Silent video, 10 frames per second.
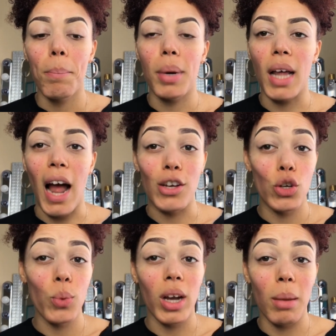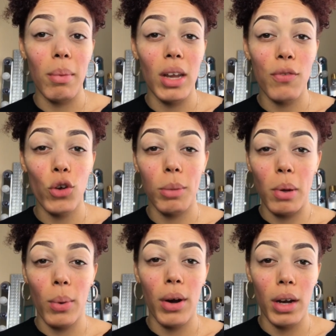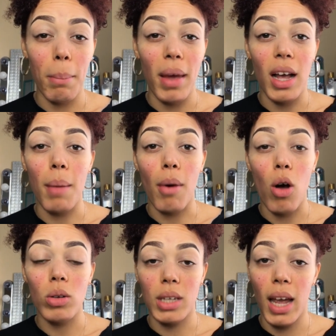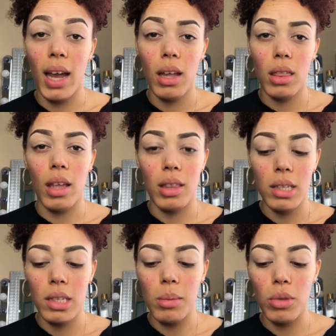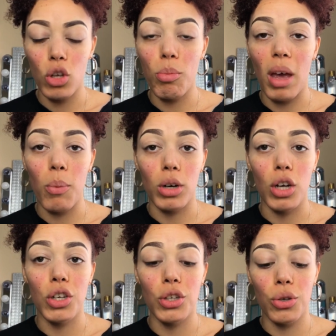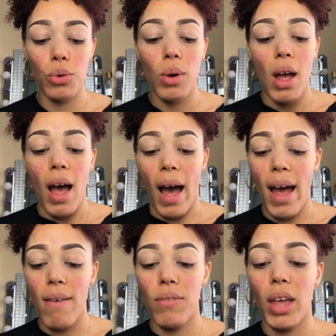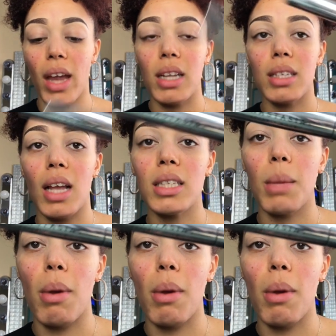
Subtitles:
but I do recommend, if you're going to be wearing a makeup all day, that this is something you may want to do. I have the Anastasia